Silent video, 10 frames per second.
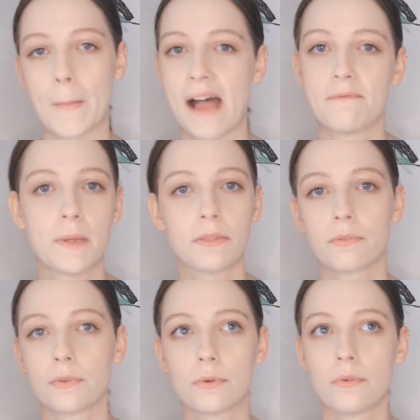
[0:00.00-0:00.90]
I've been
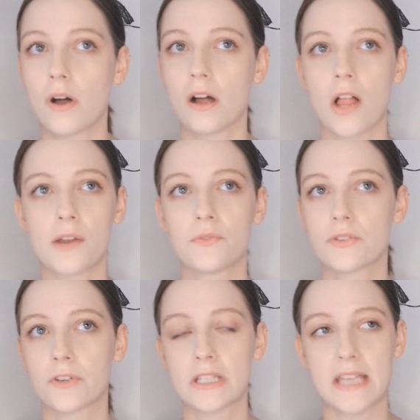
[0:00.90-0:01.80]
through a lot of
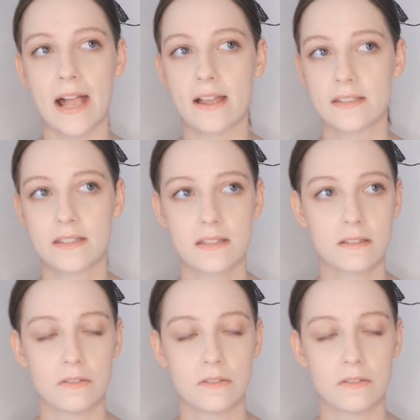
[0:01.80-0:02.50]
different tests.